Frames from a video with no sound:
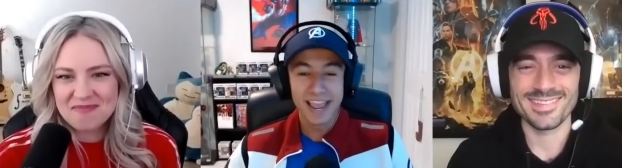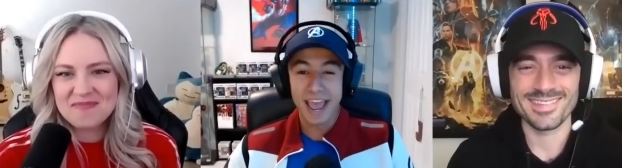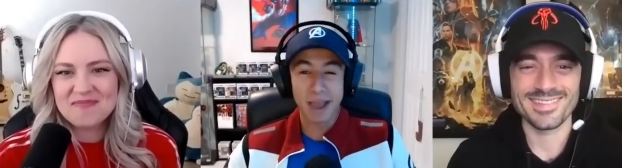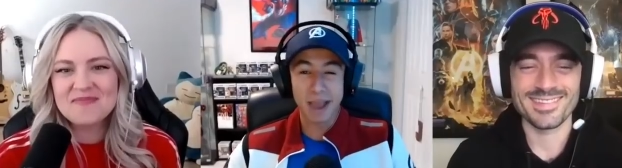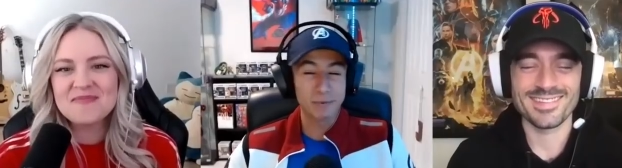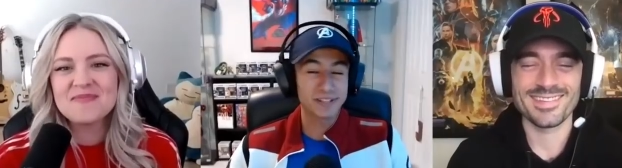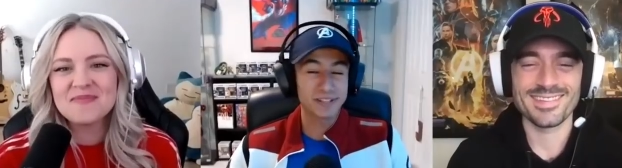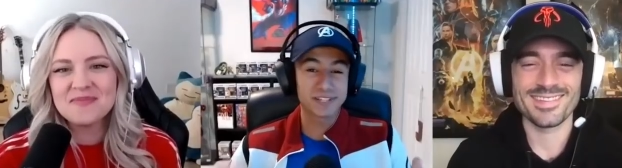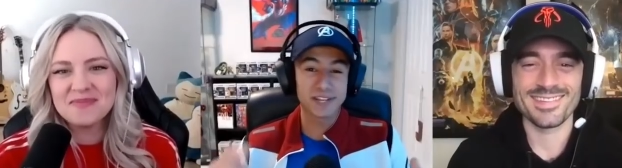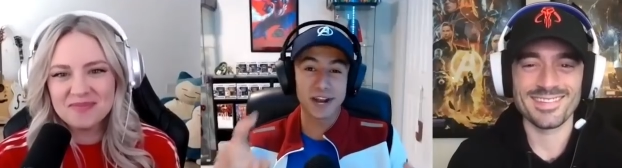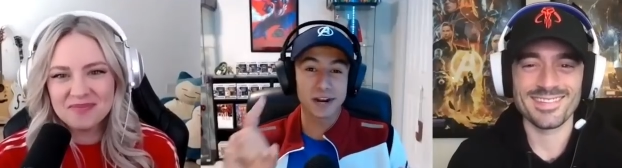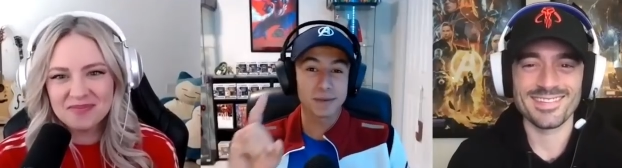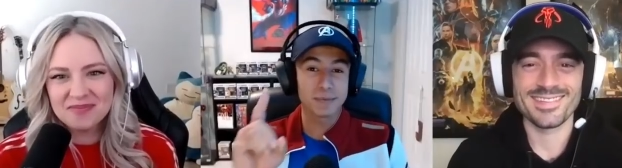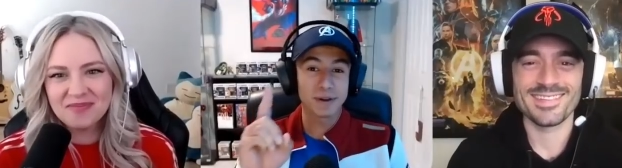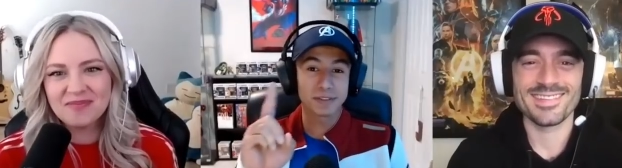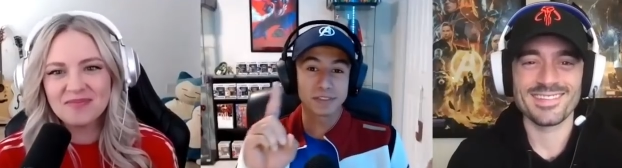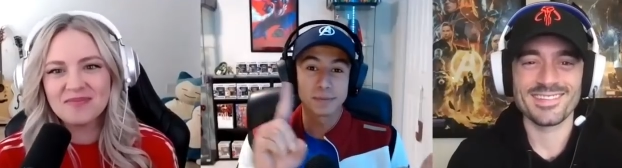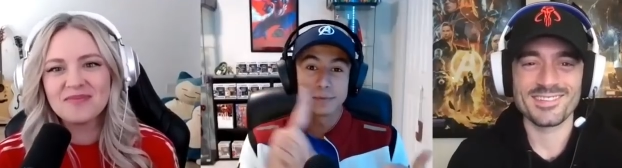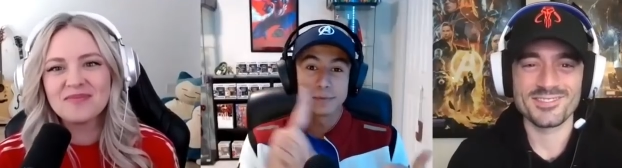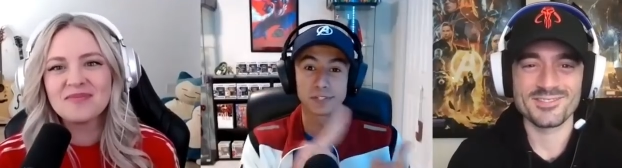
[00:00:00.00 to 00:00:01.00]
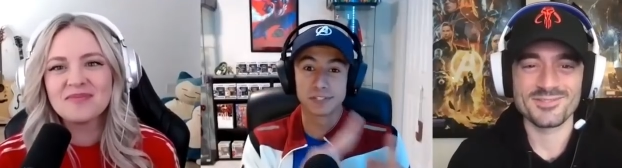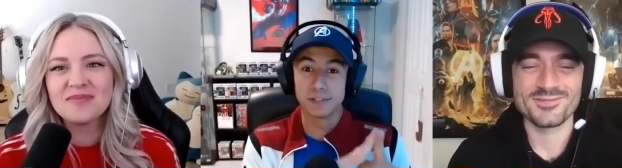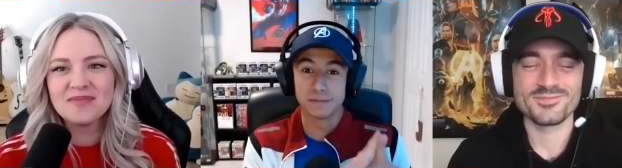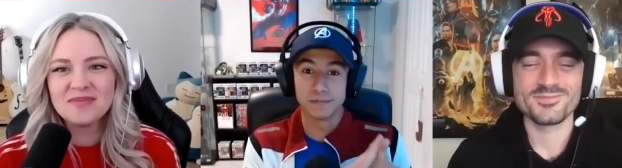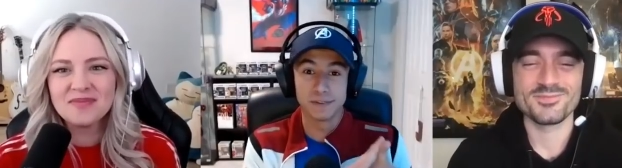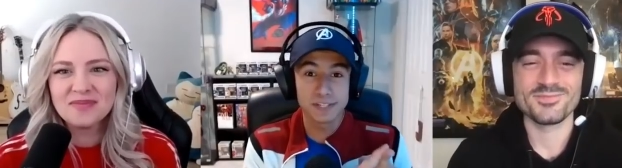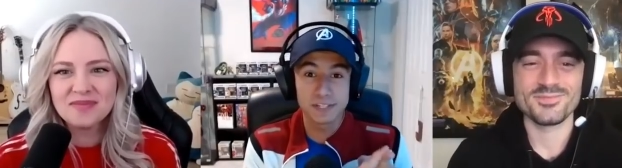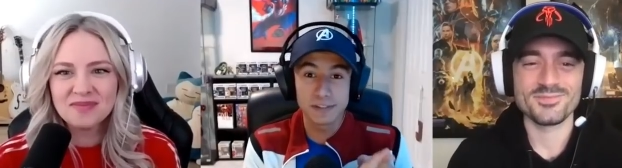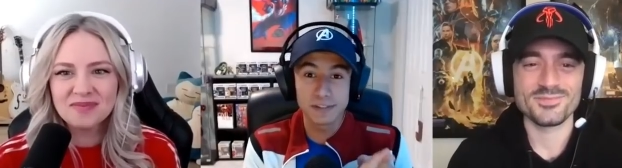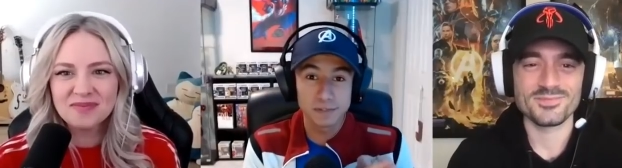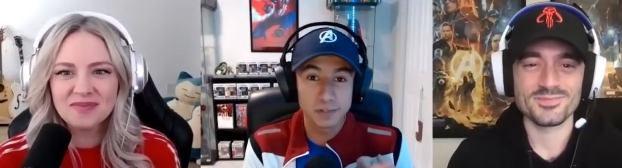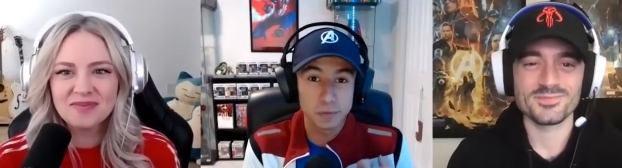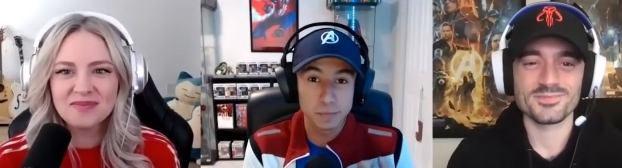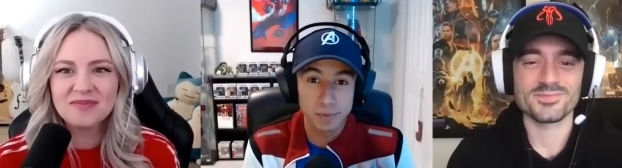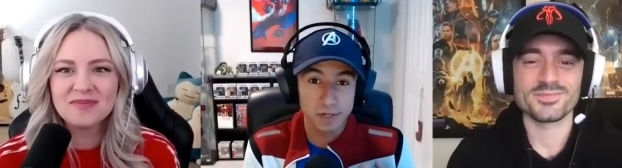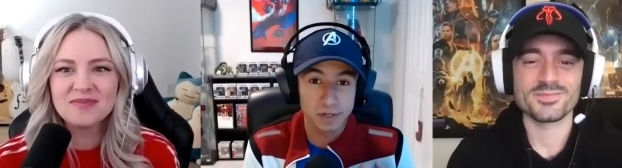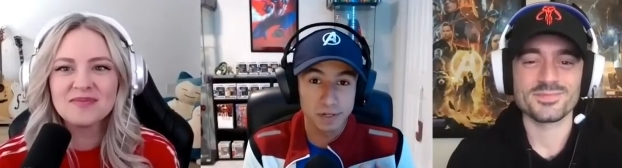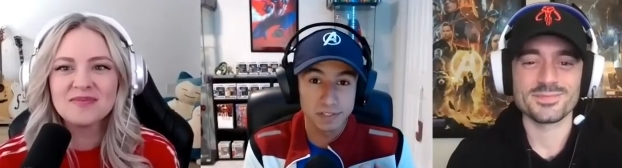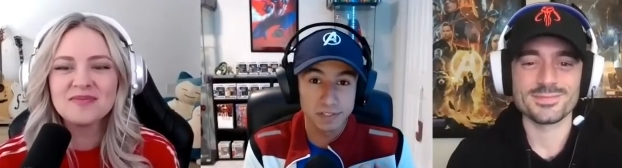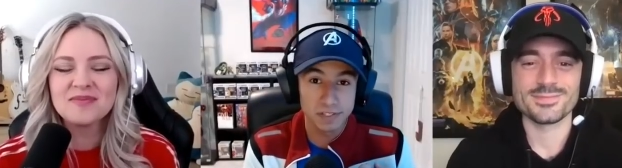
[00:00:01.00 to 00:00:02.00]
Speaker 1: and we talk about the most divisive
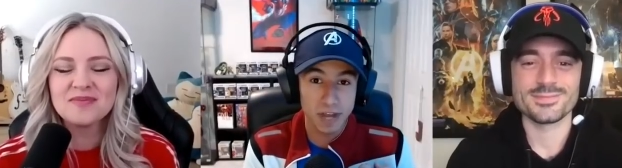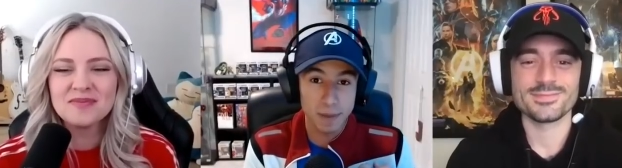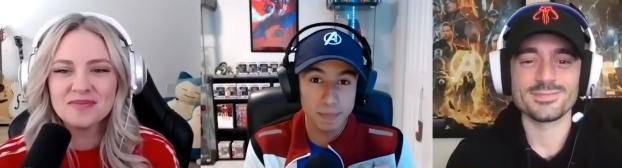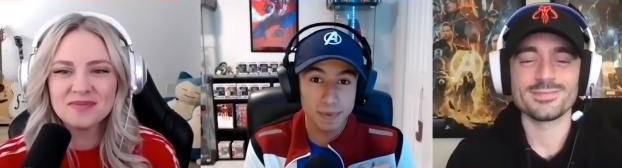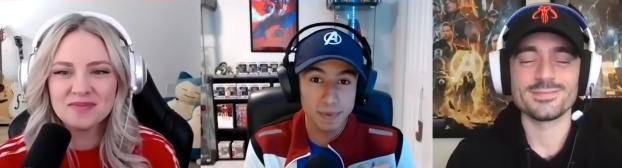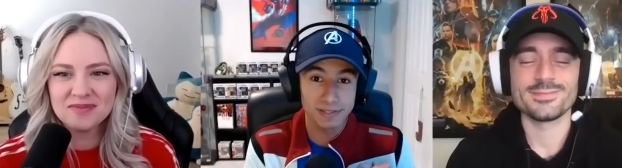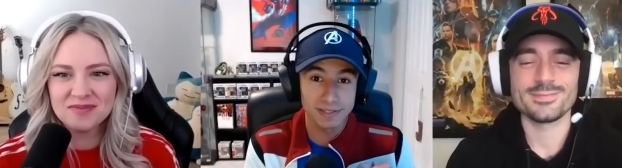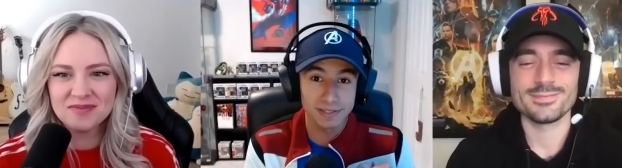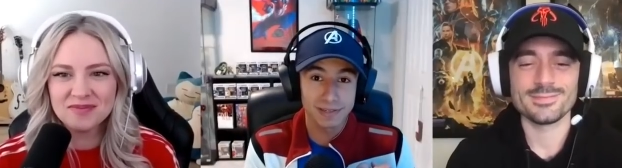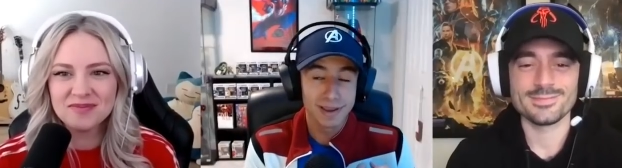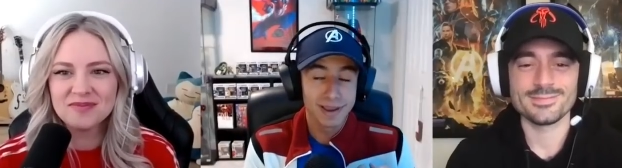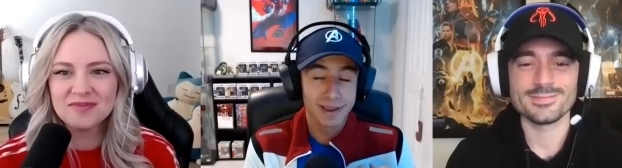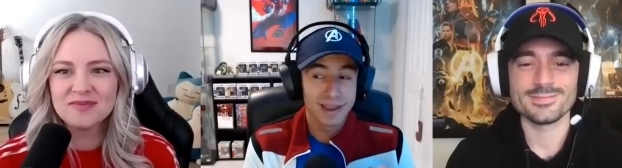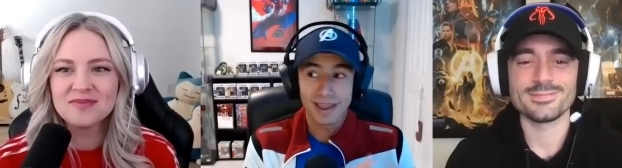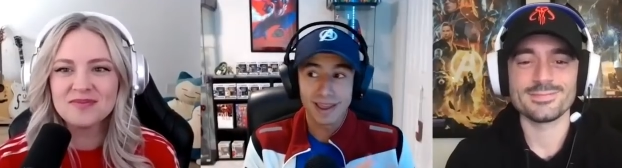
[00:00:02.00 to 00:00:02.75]
superhero topics